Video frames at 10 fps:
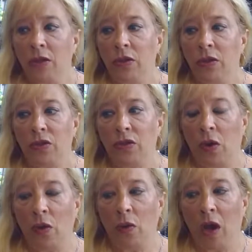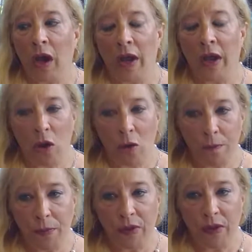So I hope
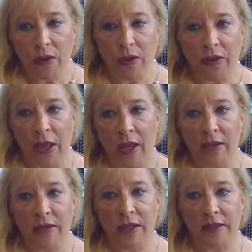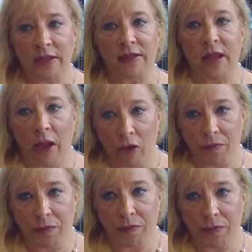that this has
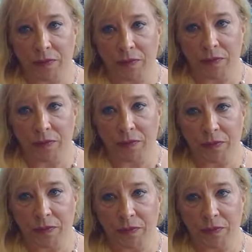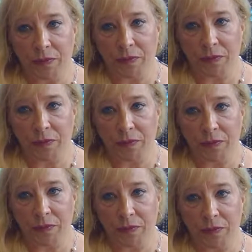helped,
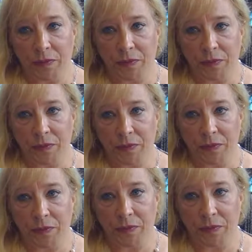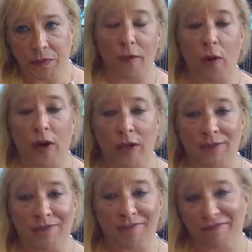because I could talk about it for
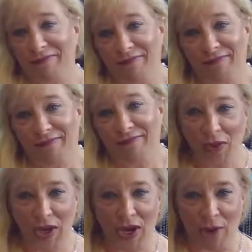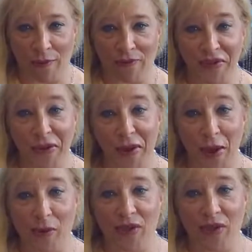a few
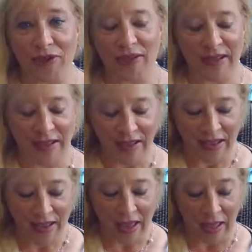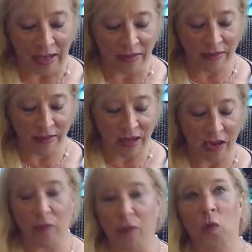hours, and I
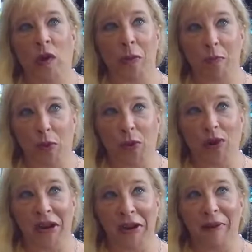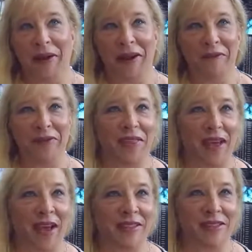wouldn't want to bore anybody with that.